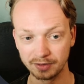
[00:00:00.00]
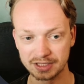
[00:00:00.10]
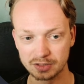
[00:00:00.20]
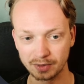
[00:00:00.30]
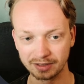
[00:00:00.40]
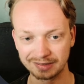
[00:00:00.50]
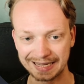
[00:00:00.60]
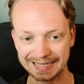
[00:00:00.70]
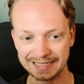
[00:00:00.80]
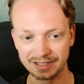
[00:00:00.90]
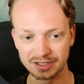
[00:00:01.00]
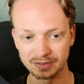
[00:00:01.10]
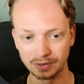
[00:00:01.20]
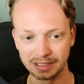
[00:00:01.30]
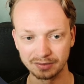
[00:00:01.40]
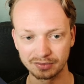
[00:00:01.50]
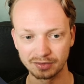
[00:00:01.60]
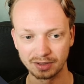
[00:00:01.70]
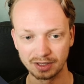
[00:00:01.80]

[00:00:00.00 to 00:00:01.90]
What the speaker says: This is where that alias will live.